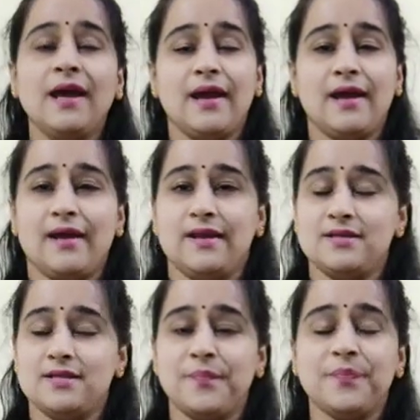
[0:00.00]

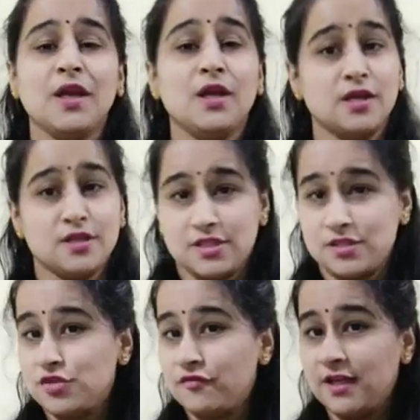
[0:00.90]
and
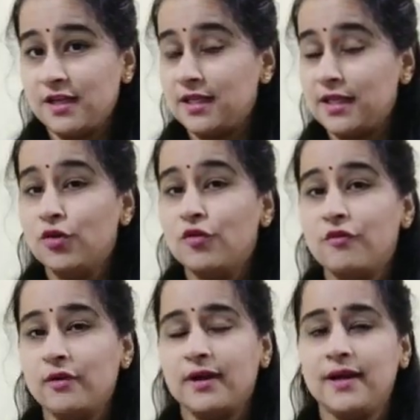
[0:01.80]
should we really go
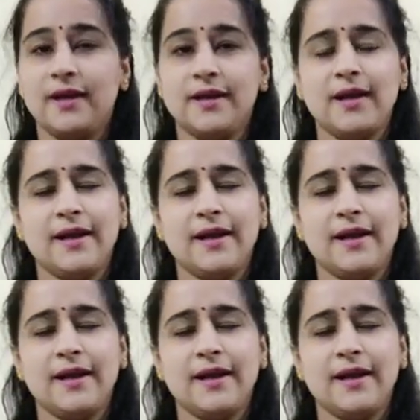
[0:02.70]
for it?